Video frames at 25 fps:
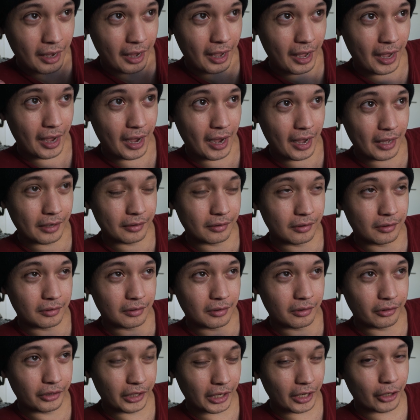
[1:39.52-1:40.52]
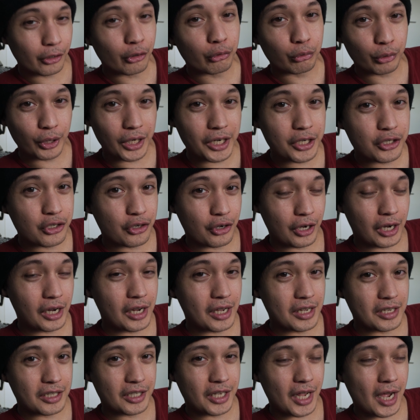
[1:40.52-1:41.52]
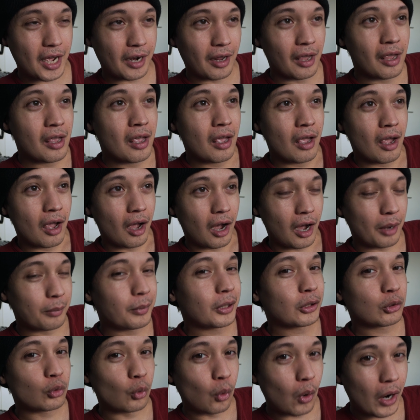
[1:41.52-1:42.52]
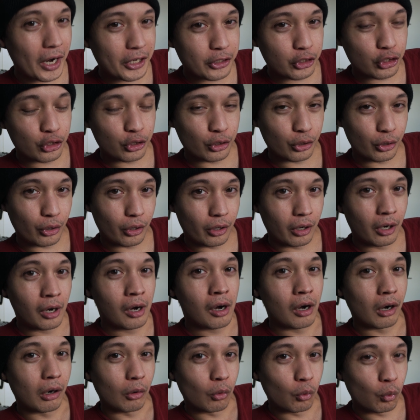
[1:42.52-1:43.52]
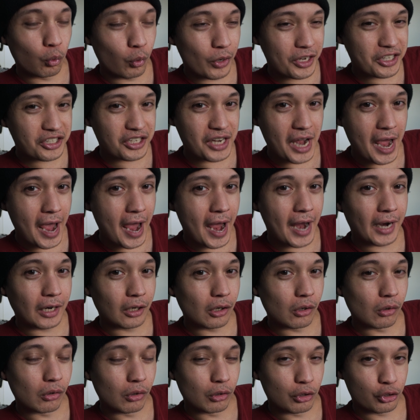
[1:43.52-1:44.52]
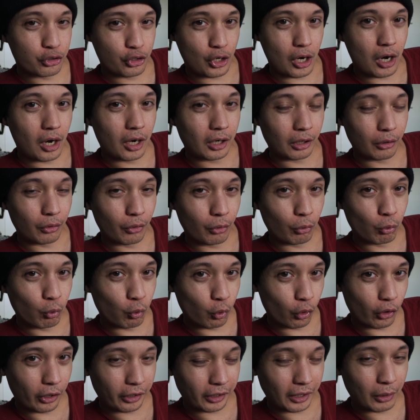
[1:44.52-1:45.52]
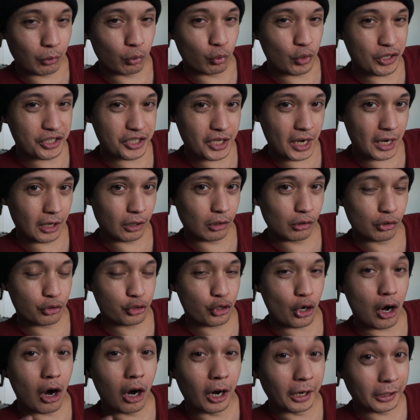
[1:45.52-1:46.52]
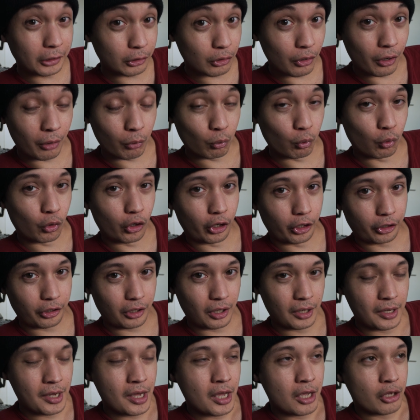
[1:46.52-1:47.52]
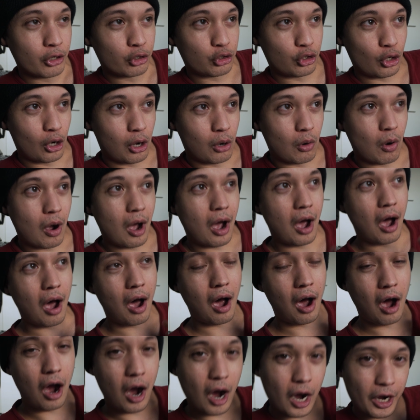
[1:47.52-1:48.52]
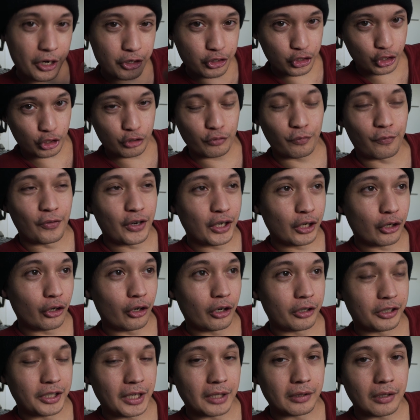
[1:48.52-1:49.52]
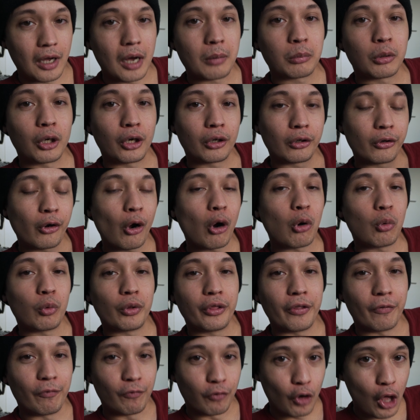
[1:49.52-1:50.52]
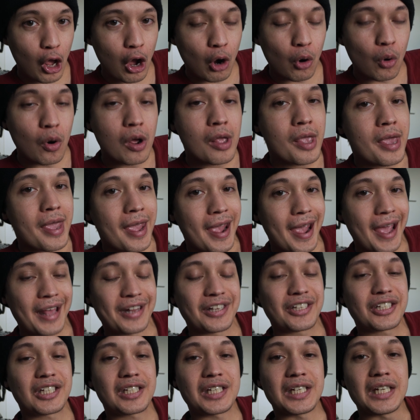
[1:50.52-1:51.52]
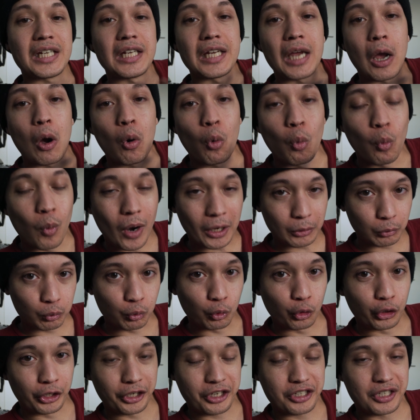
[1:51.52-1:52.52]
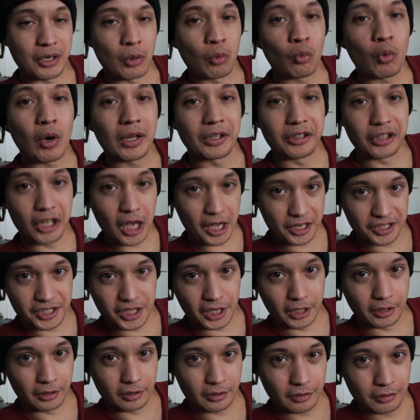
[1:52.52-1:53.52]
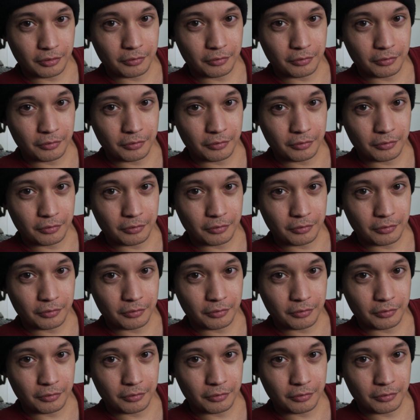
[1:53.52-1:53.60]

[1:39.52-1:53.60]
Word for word: and the other reason is that I'm not quite sure which angles are gonna work and which angles aren't gonna work. So I just figured that I'm gonna go with the flow and see what works and what doesn't.